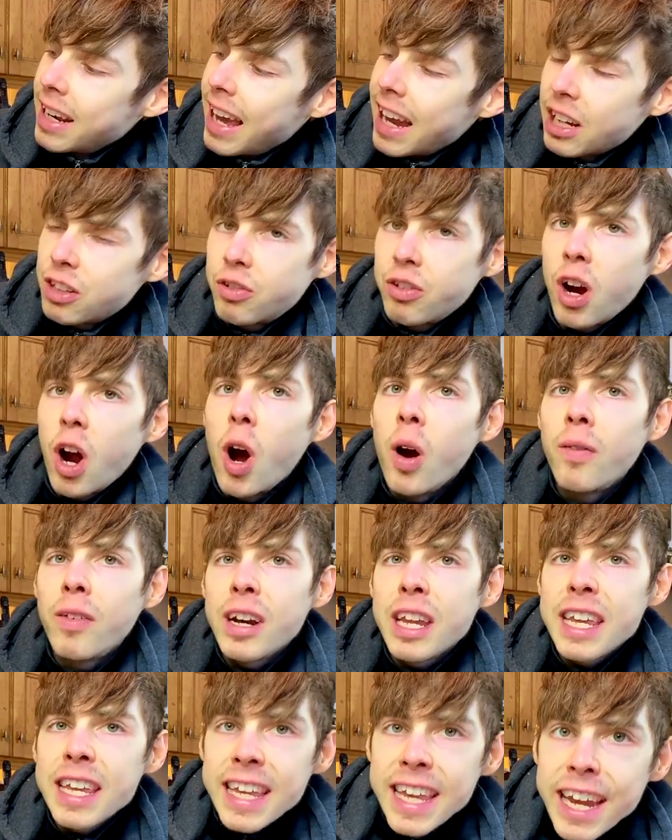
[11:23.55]
extra over
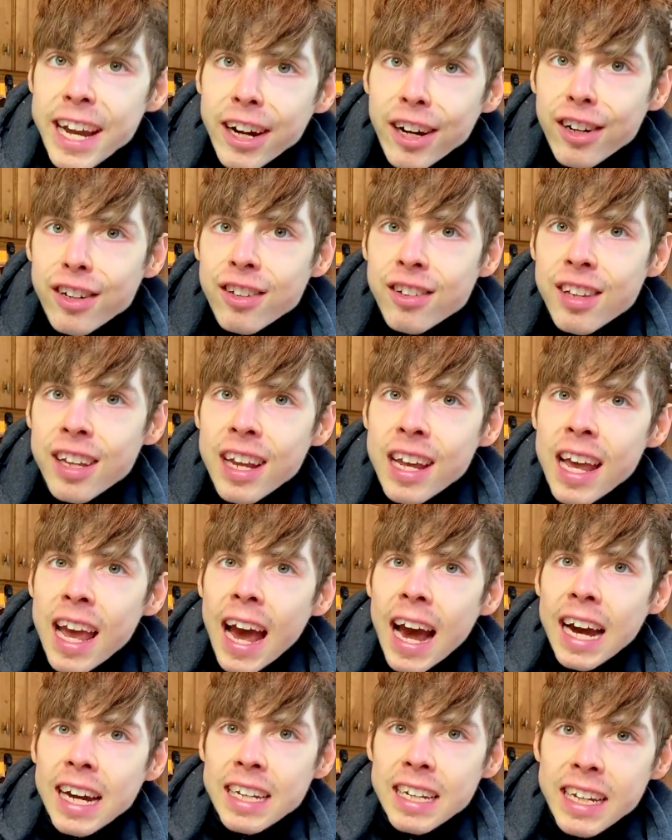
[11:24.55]
years
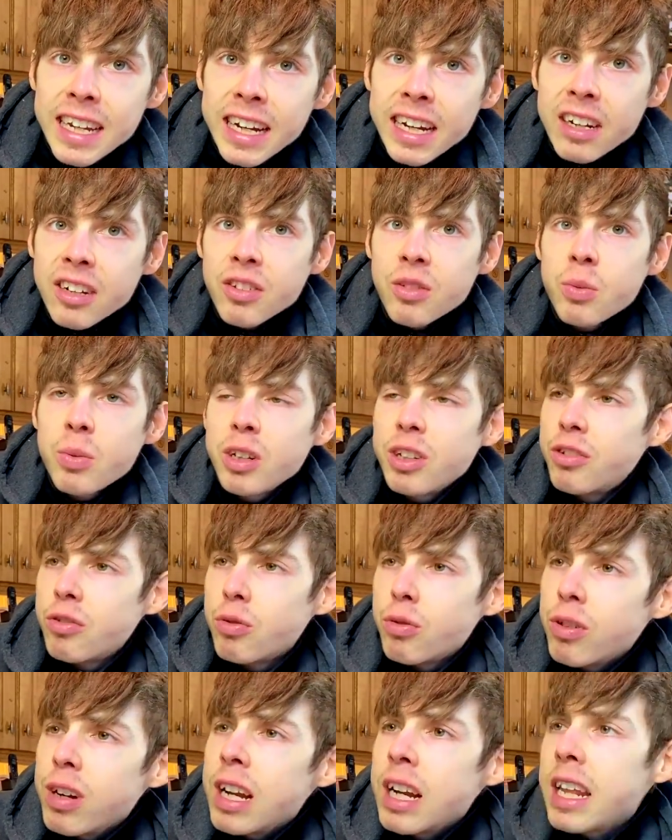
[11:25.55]
and years, which
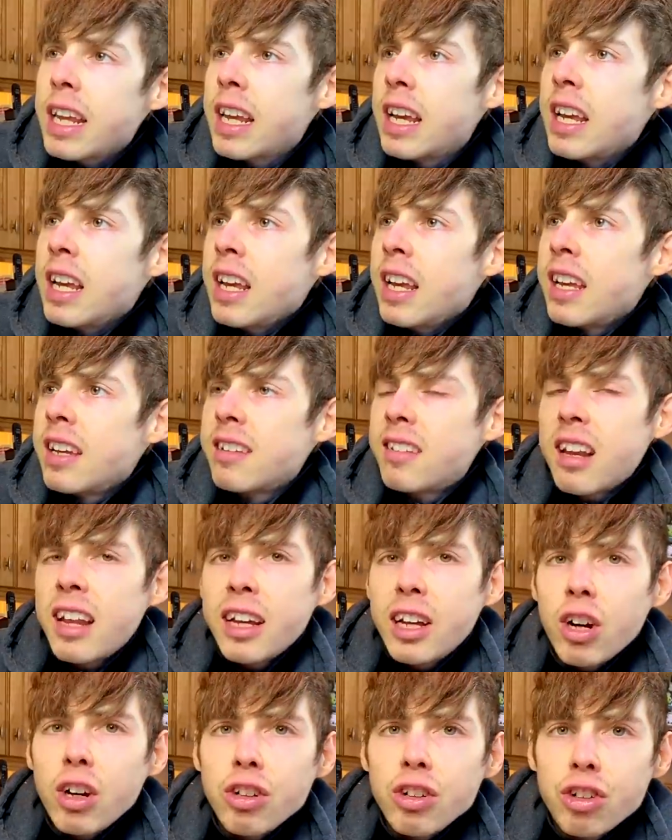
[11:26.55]
really is
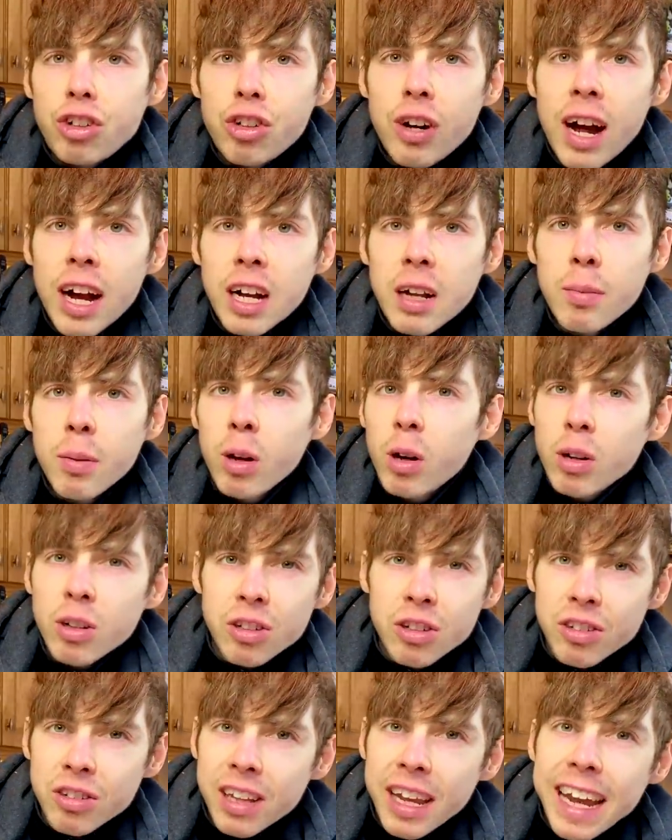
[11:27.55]
like untrackable or
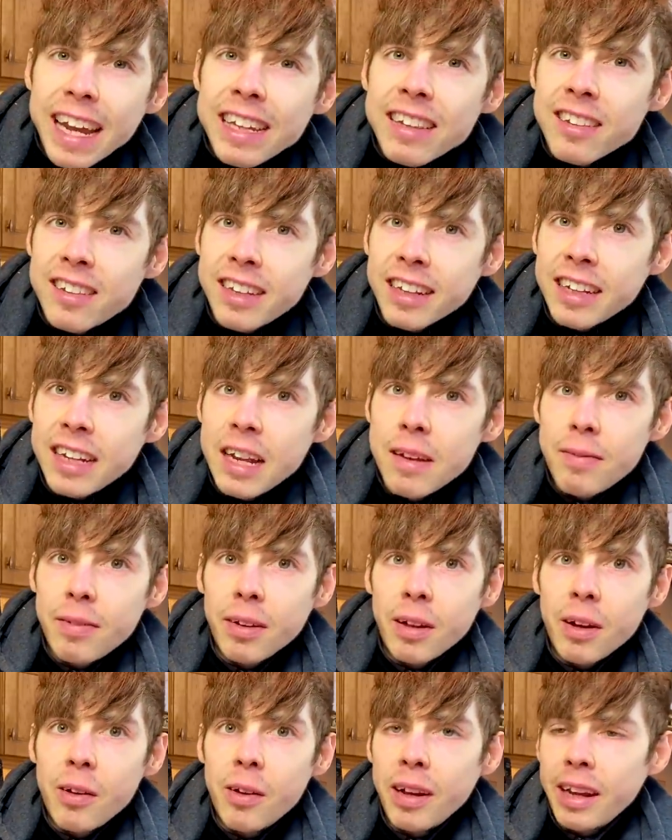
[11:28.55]
just
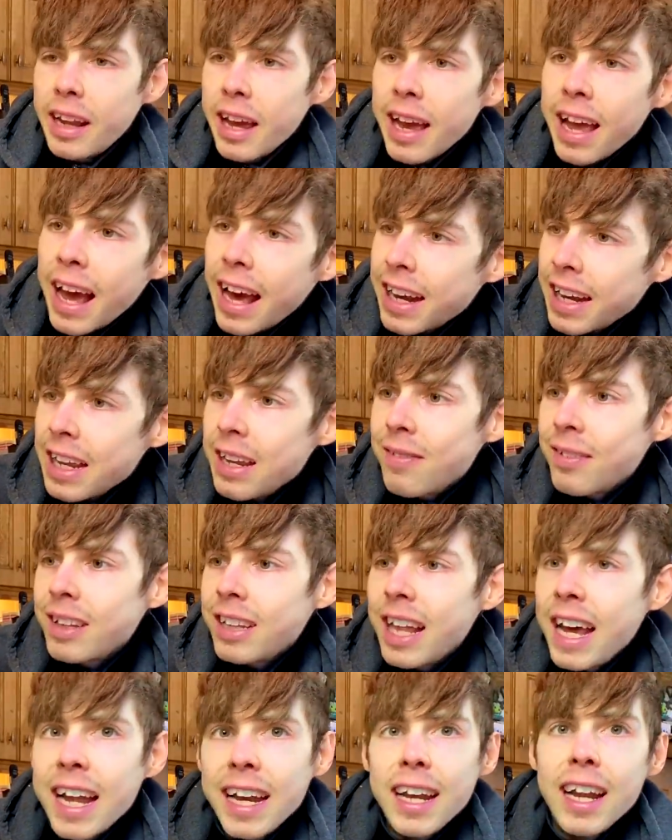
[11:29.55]
insignificant, okay? And even
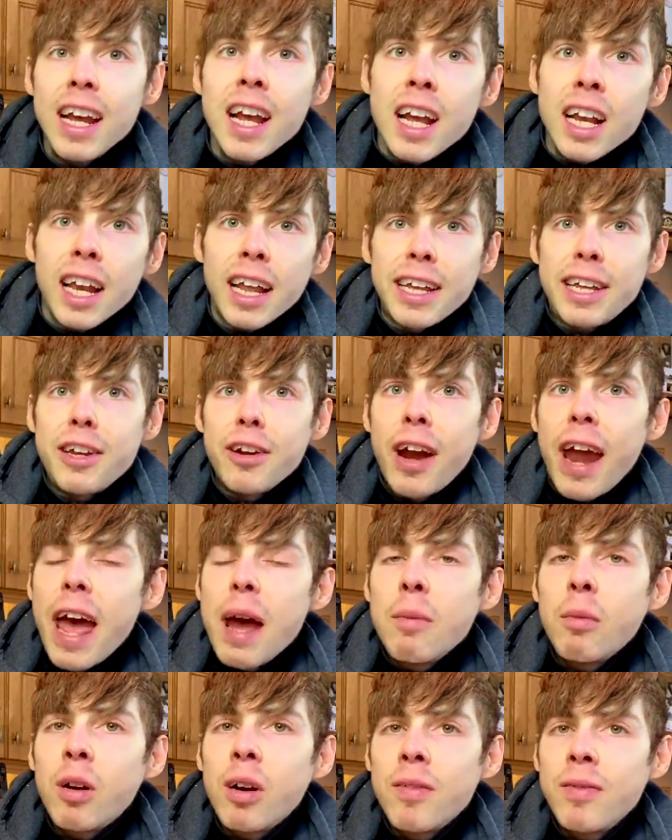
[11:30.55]
then, like your
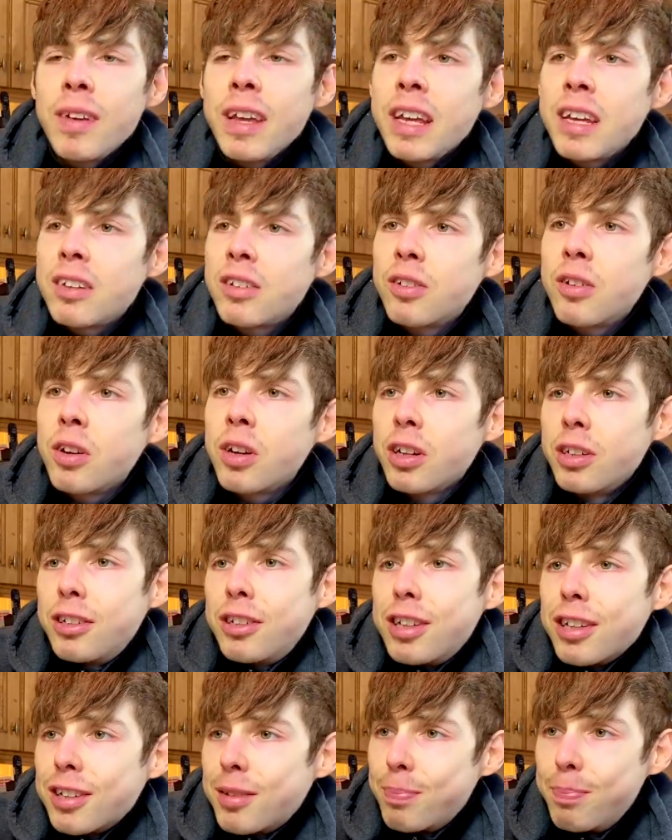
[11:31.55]
MRV is gonna
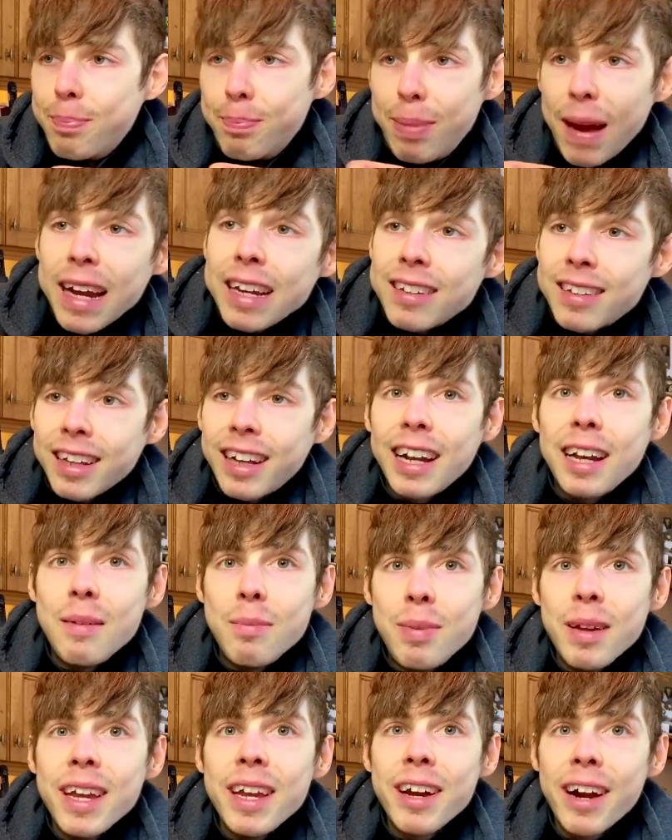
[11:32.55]
just basically
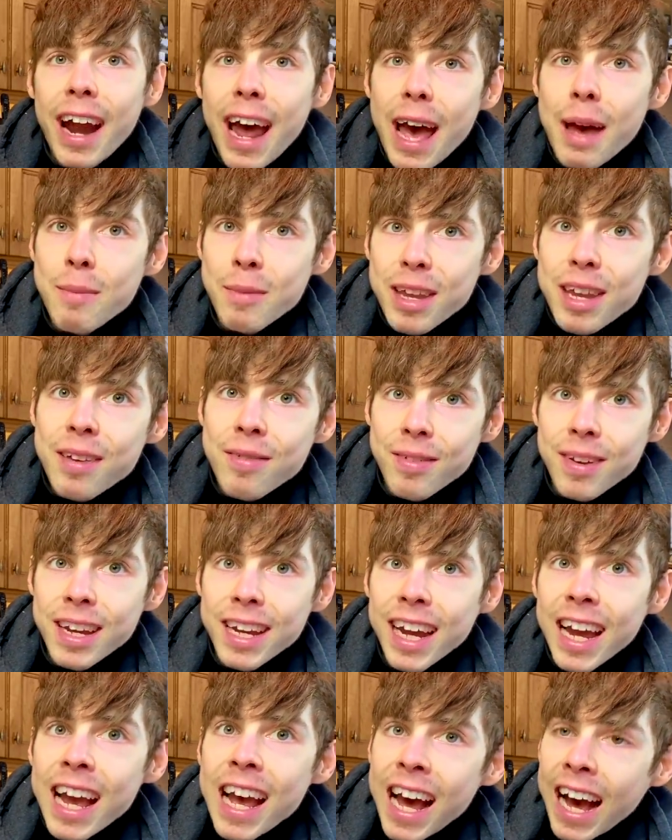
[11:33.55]
be your
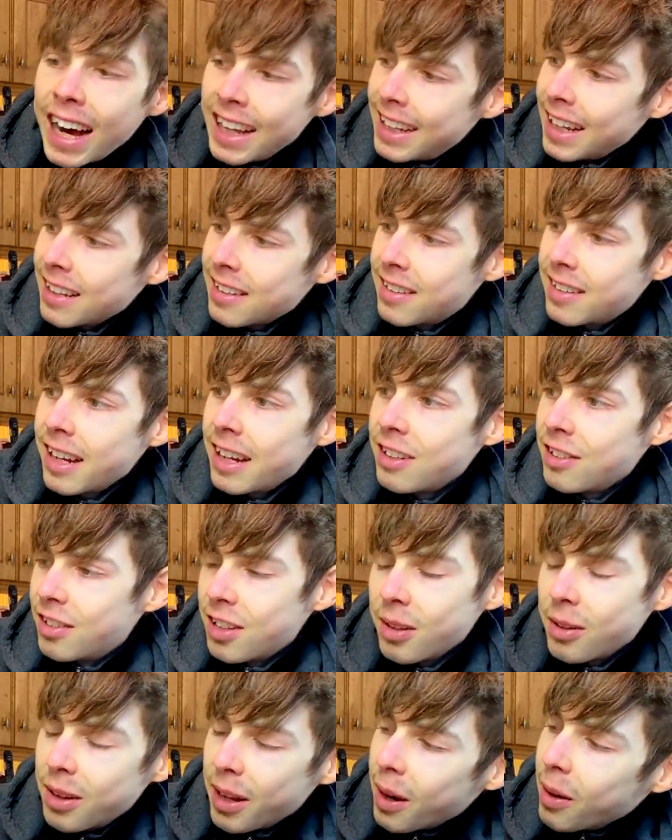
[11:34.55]
MEV at that stage.
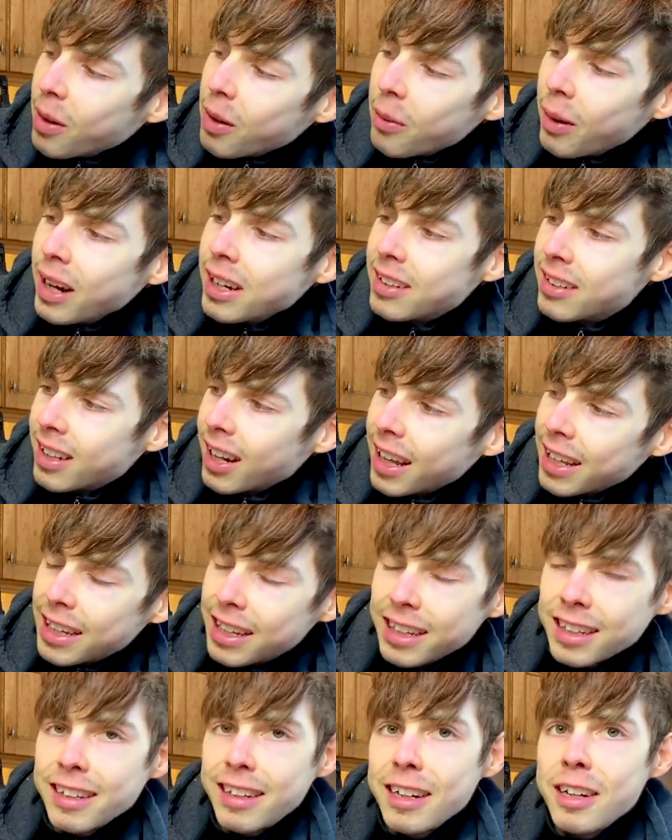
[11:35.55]
So the only way to like
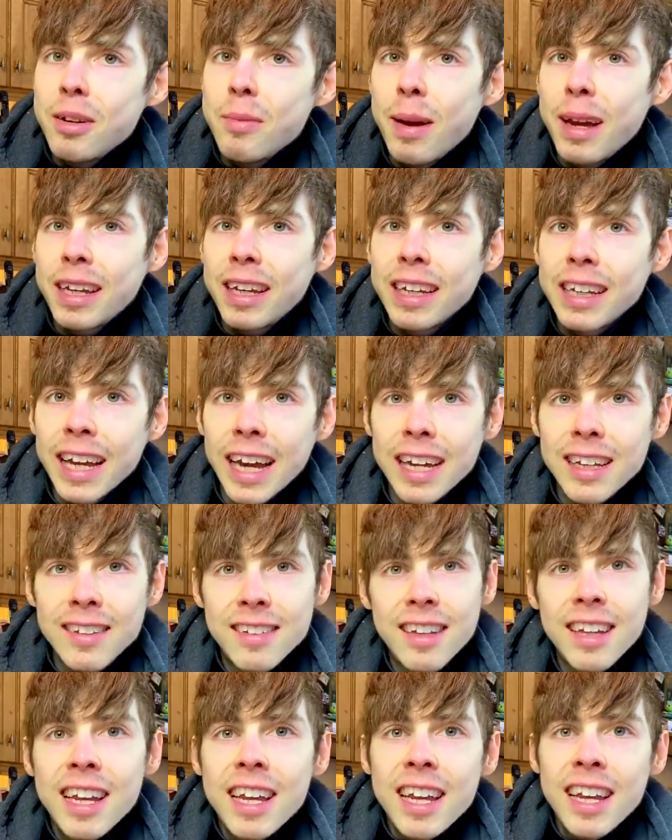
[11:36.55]
continue making
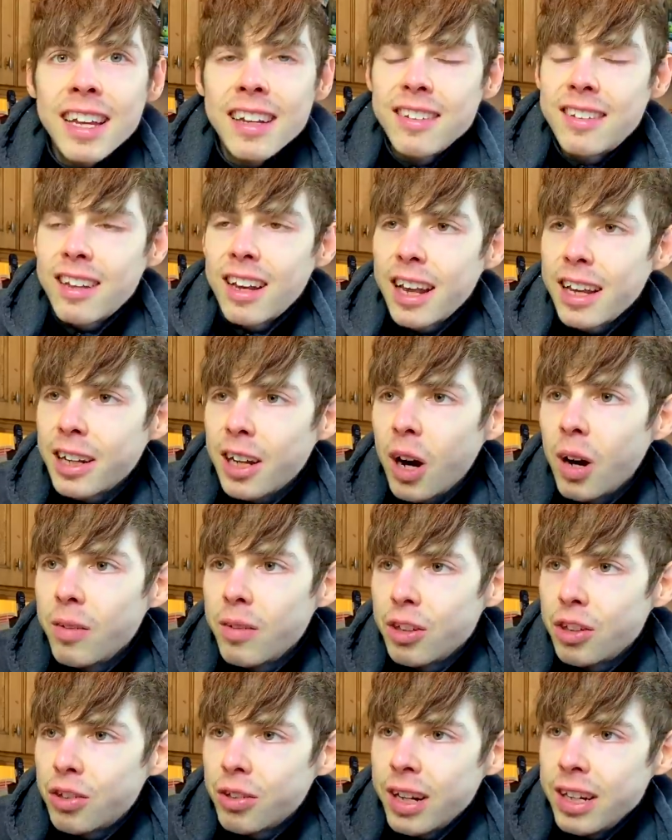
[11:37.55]
gains is to like
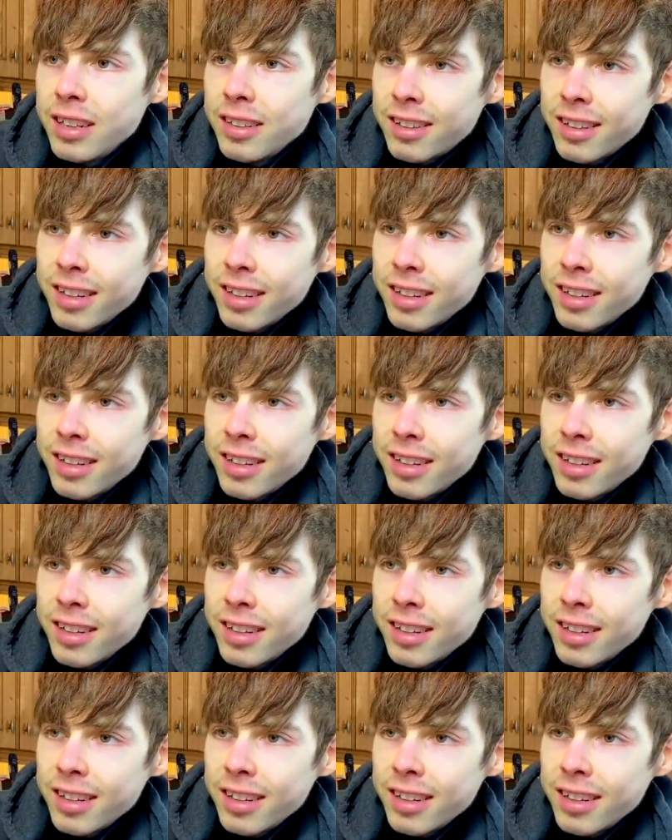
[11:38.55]
overtrain. So